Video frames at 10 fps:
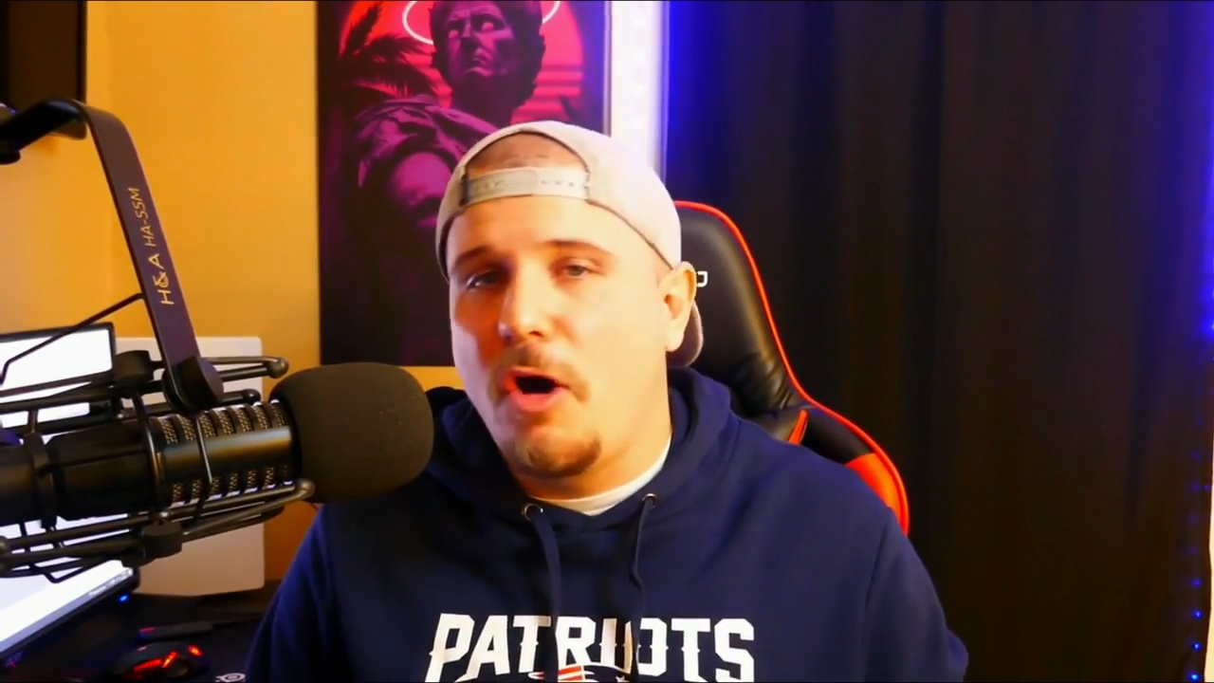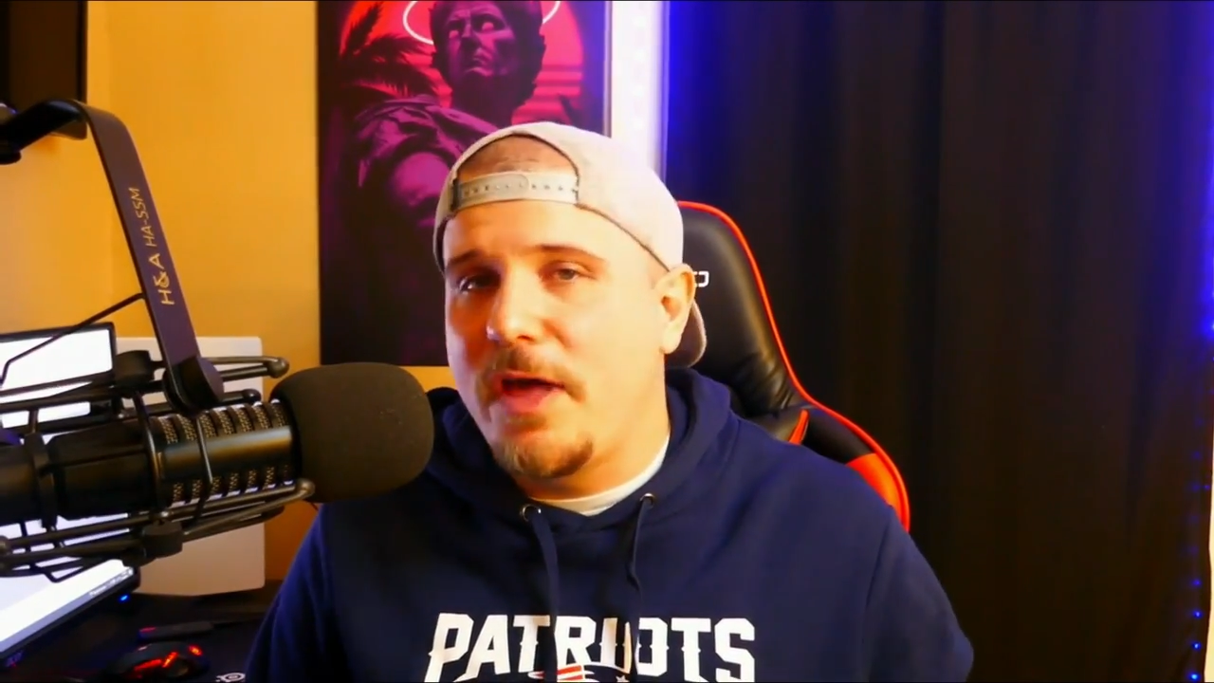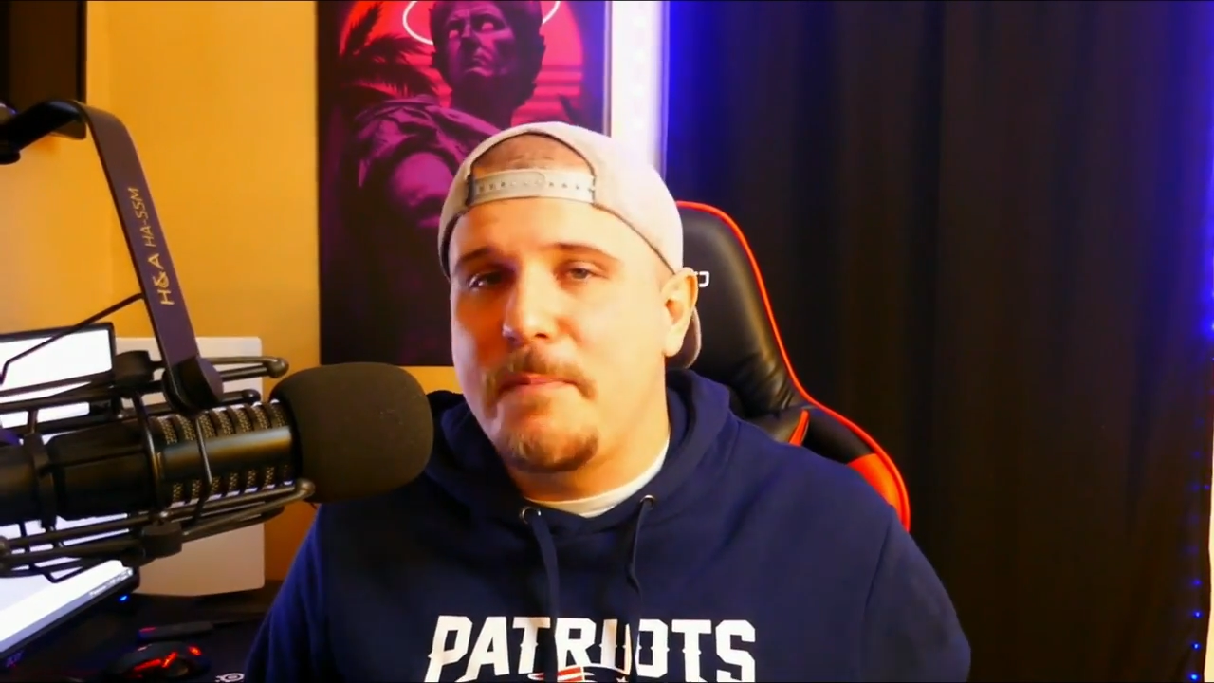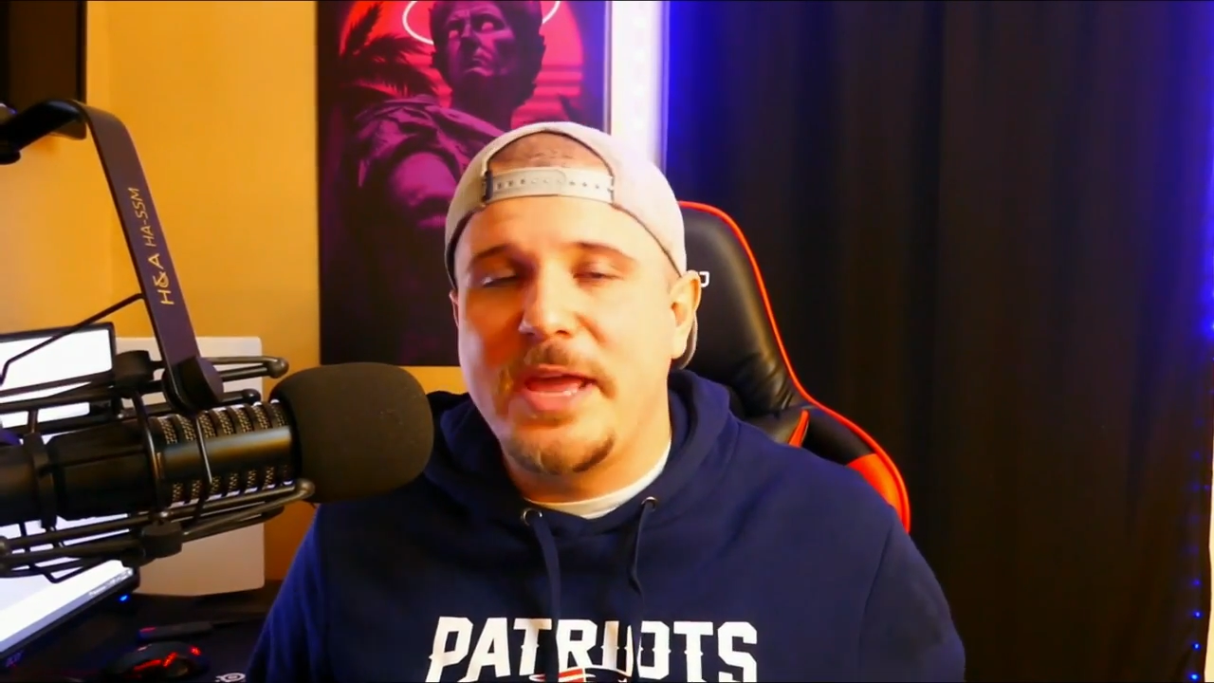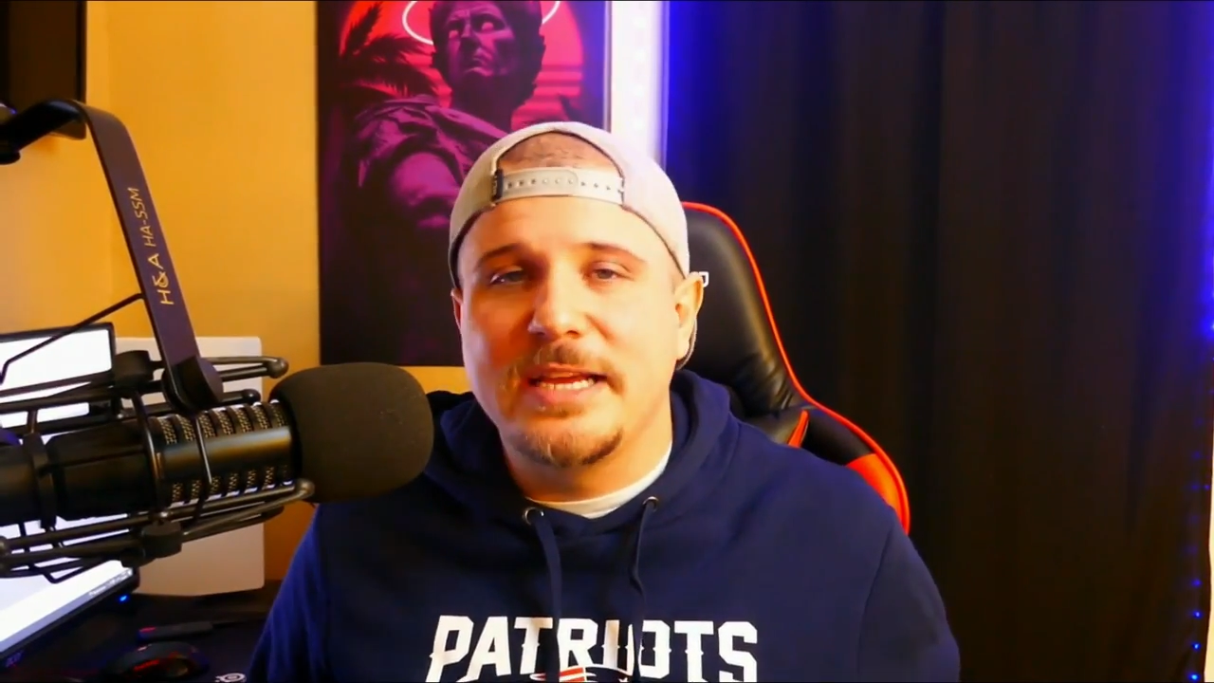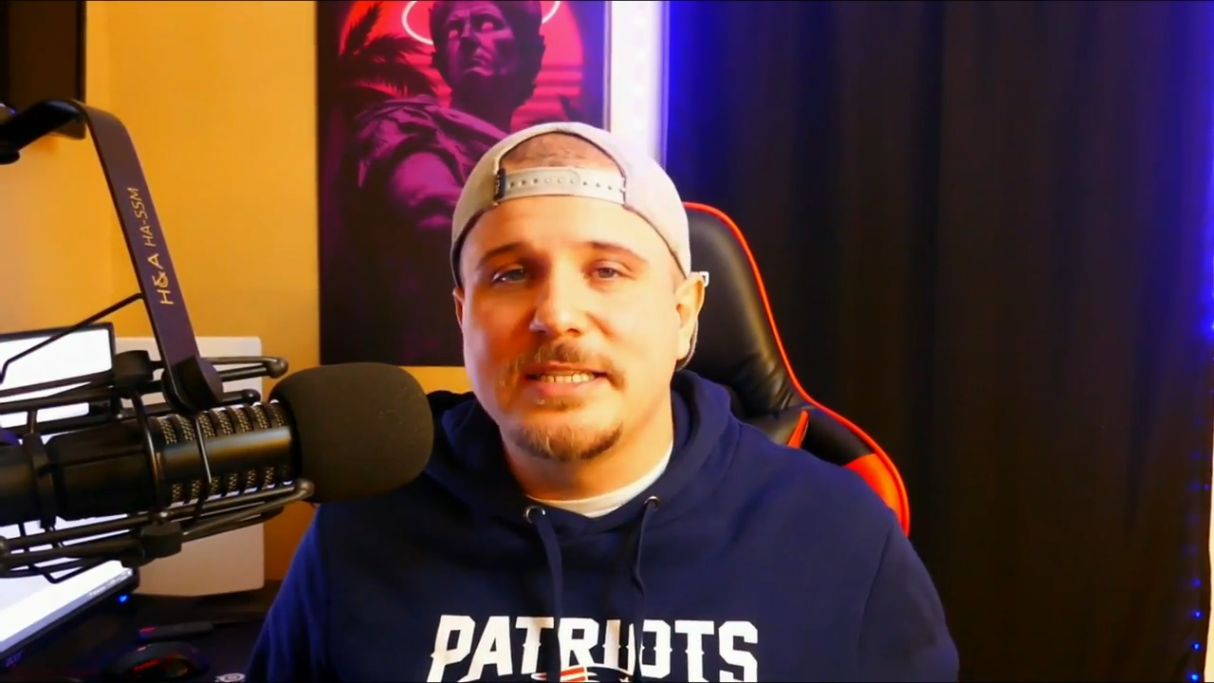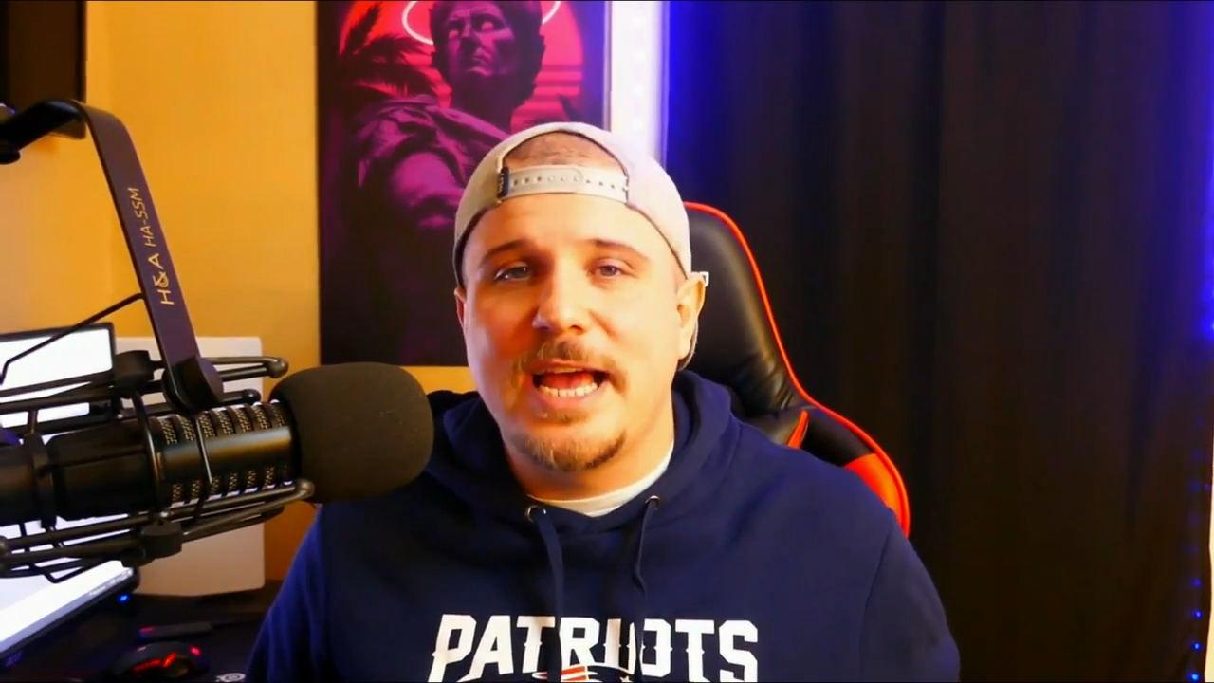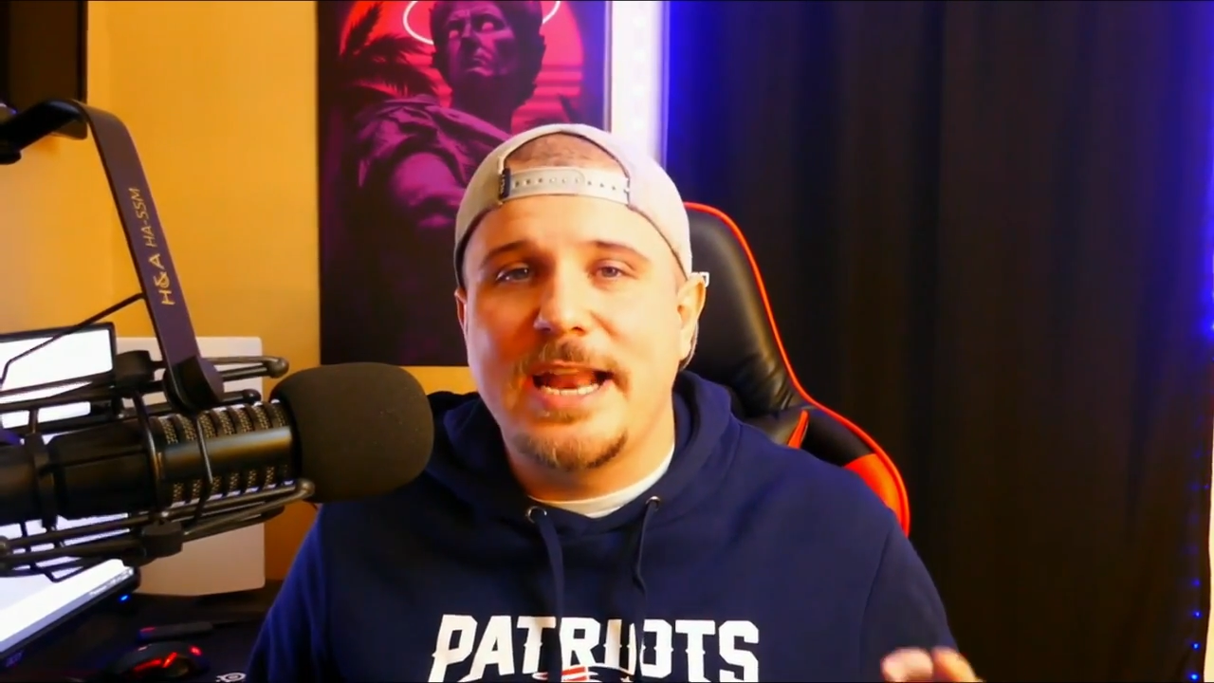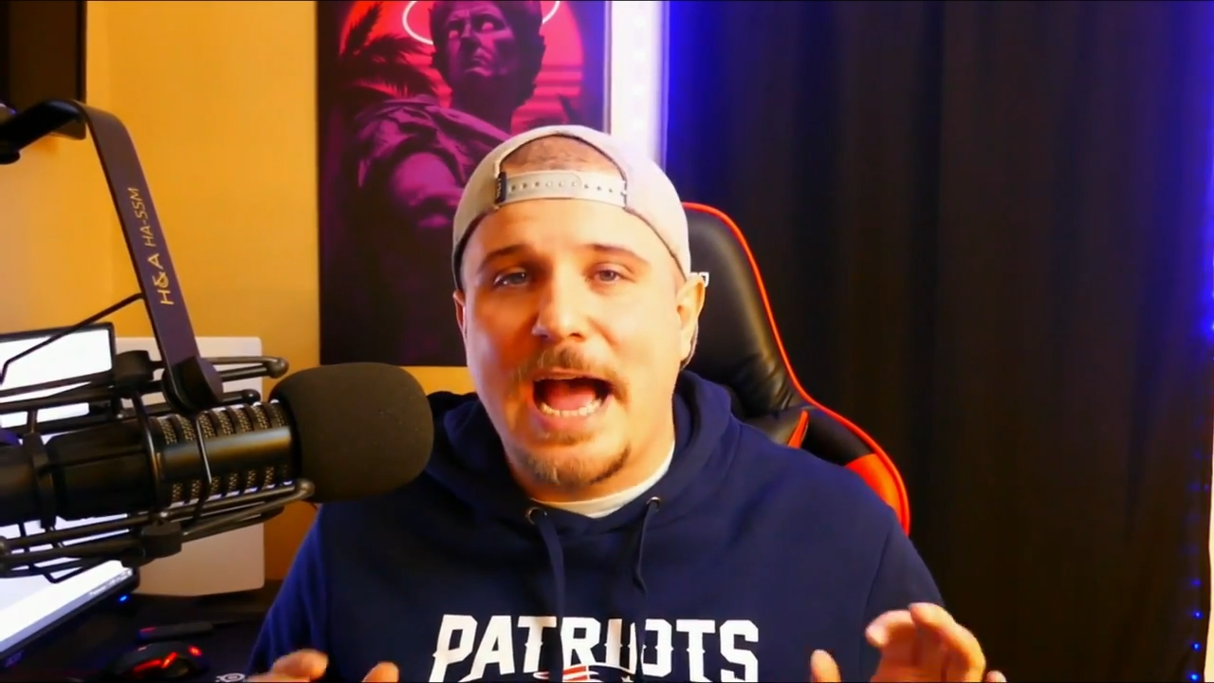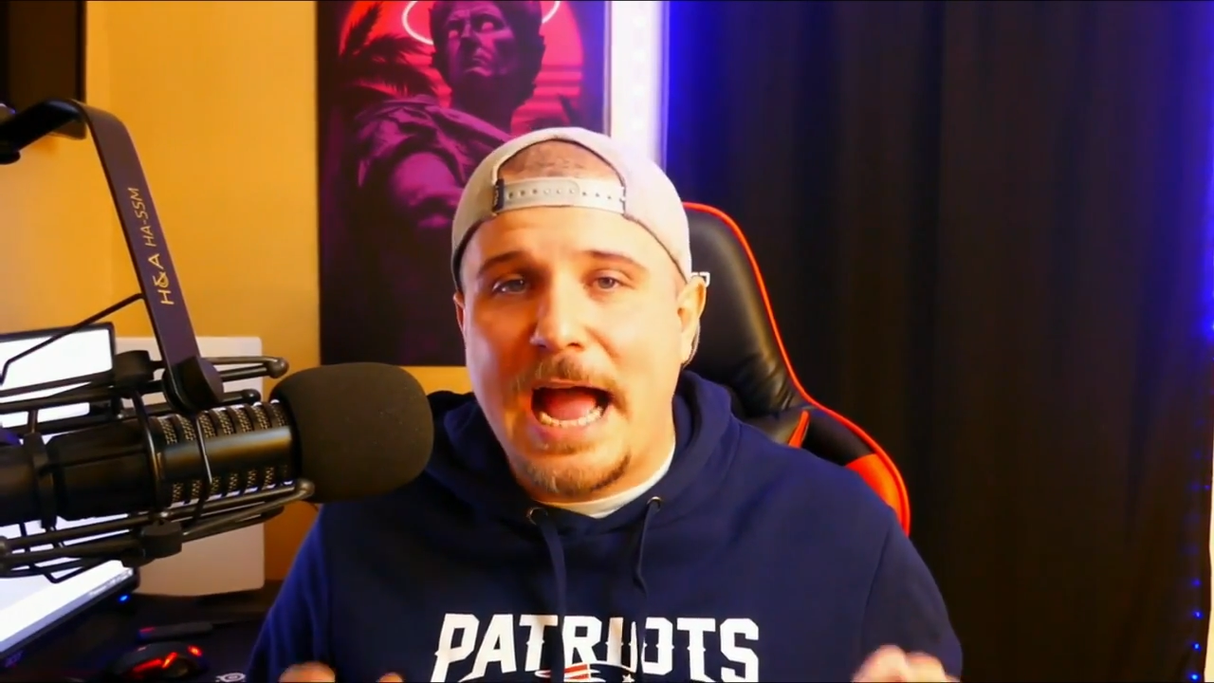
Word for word: All that being said,